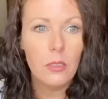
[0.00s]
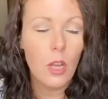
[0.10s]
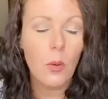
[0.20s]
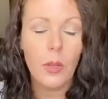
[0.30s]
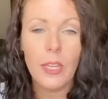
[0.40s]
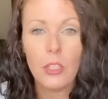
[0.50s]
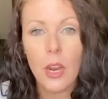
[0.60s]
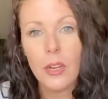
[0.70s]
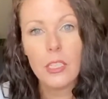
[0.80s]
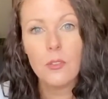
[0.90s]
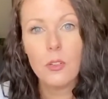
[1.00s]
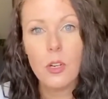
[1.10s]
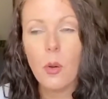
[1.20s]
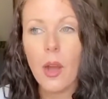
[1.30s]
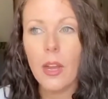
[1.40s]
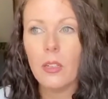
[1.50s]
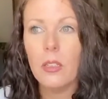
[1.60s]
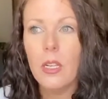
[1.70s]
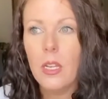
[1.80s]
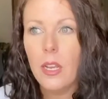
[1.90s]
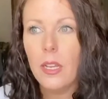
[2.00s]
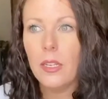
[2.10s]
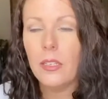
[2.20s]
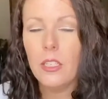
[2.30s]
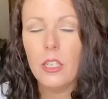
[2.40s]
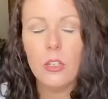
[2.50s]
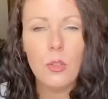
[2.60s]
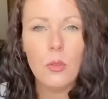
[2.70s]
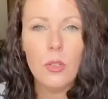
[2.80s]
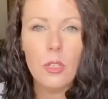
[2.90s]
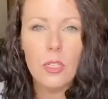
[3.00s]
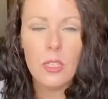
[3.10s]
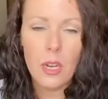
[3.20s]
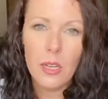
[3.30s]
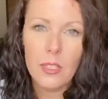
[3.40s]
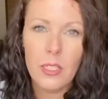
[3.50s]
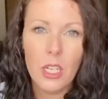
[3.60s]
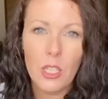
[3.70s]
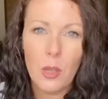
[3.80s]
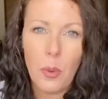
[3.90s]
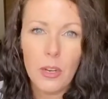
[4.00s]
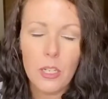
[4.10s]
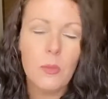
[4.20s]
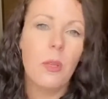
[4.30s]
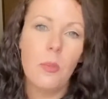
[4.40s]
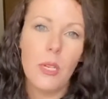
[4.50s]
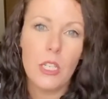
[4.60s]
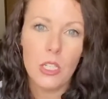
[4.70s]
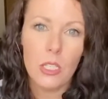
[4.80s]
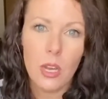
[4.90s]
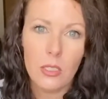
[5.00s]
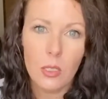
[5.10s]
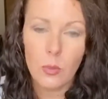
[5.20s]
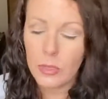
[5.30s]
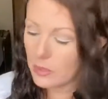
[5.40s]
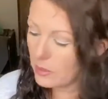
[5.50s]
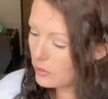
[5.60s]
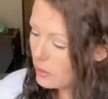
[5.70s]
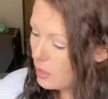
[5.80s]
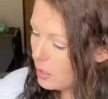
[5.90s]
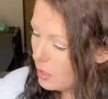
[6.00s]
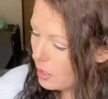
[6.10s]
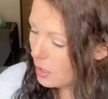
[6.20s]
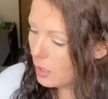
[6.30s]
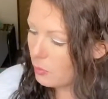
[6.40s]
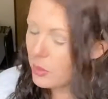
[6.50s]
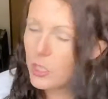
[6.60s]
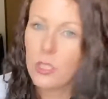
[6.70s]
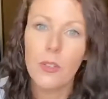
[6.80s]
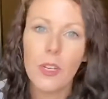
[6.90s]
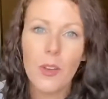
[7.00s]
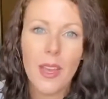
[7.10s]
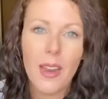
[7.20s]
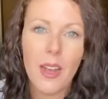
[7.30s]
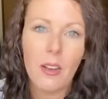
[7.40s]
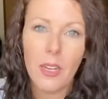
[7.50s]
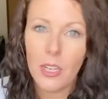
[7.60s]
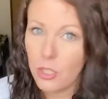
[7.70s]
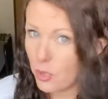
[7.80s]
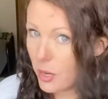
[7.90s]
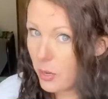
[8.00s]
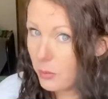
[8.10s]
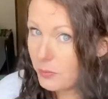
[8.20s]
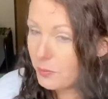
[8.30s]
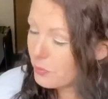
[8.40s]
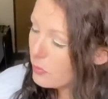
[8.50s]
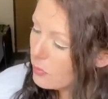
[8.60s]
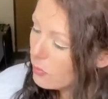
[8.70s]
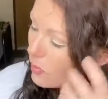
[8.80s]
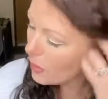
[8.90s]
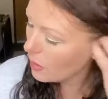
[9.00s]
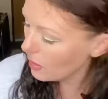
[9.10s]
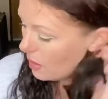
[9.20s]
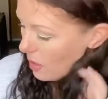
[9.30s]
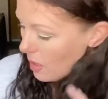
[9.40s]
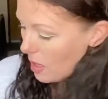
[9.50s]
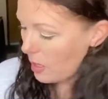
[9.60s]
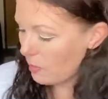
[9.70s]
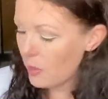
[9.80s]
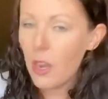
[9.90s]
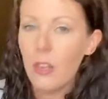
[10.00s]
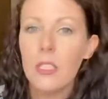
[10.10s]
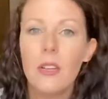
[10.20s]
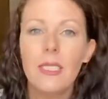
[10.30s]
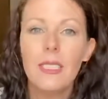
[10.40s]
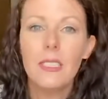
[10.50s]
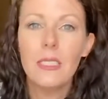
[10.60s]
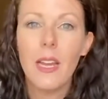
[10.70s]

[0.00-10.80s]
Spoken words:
no electronics for a while. And it's not necessarily punishment, but it's just consequences. But just figure that out as you go. I also have a little